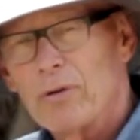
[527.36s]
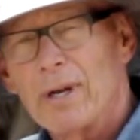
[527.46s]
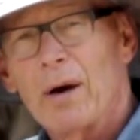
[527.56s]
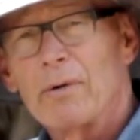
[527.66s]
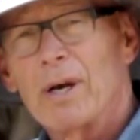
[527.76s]
so
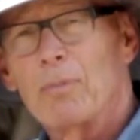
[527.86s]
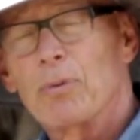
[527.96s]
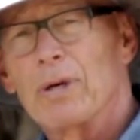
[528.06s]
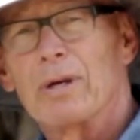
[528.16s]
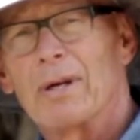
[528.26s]
now we've got a
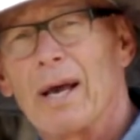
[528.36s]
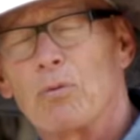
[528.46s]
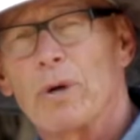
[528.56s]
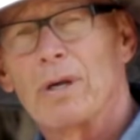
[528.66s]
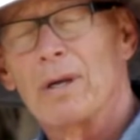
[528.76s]
pretty good
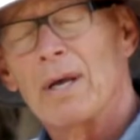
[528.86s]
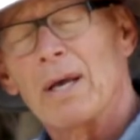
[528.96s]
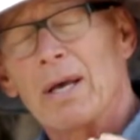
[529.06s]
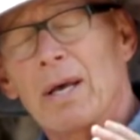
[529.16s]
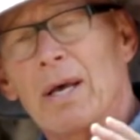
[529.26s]
headwind.
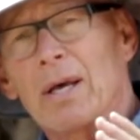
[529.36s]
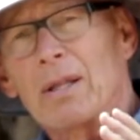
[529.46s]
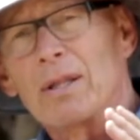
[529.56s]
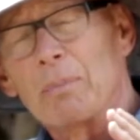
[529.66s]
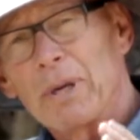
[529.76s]

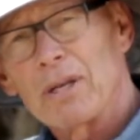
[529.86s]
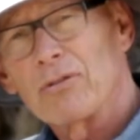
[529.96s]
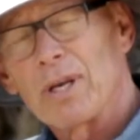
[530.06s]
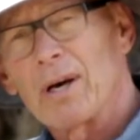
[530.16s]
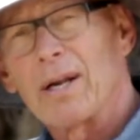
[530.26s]
The
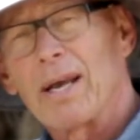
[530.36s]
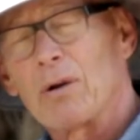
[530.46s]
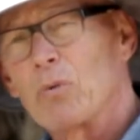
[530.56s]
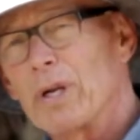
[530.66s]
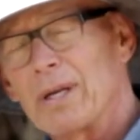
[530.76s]
biggest thing on a
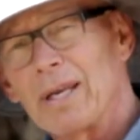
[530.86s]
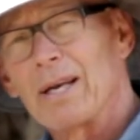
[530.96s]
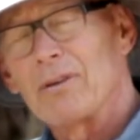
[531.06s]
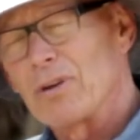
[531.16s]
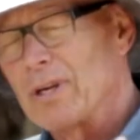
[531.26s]
headwind,
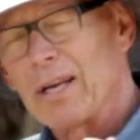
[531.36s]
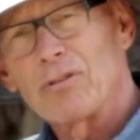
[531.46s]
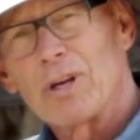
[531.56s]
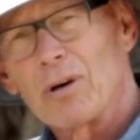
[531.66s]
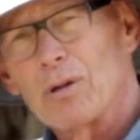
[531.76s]
again, is a
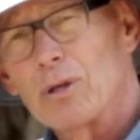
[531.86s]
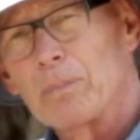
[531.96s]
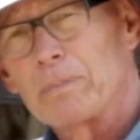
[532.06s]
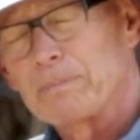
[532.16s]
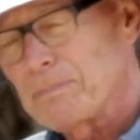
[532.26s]
nice narrow loop.